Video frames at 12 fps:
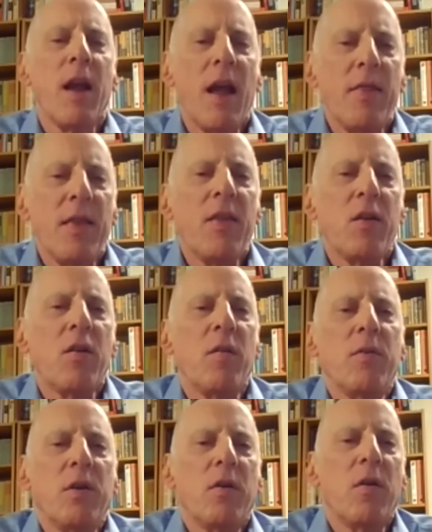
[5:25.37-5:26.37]
And then
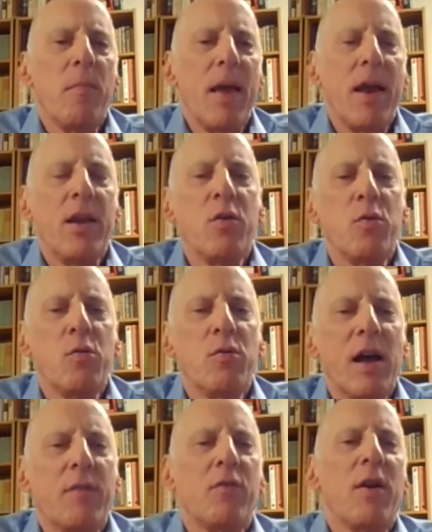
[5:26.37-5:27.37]
there are men who
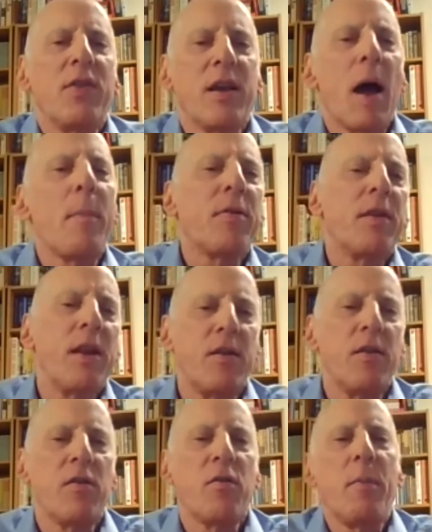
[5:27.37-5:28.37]
kind of are at the opposite end
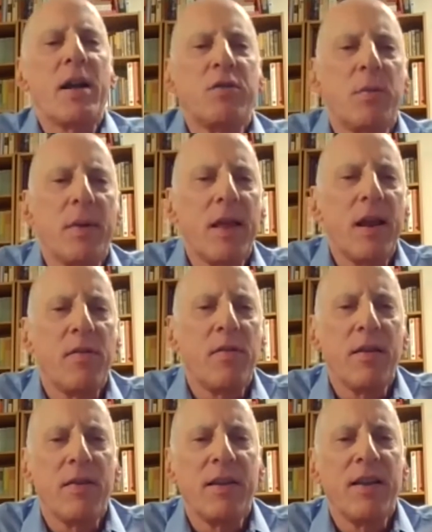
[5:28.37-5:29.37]
of the spectrum, and that is
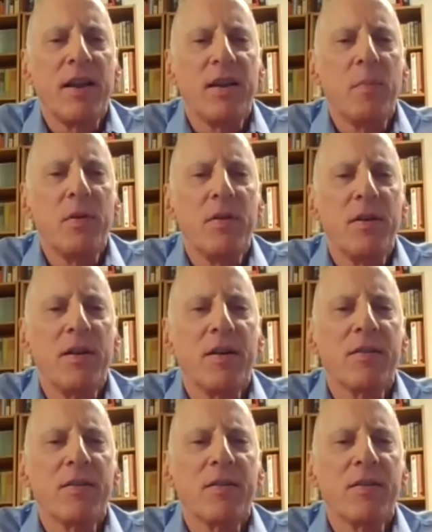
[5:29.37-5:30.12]
they tend to be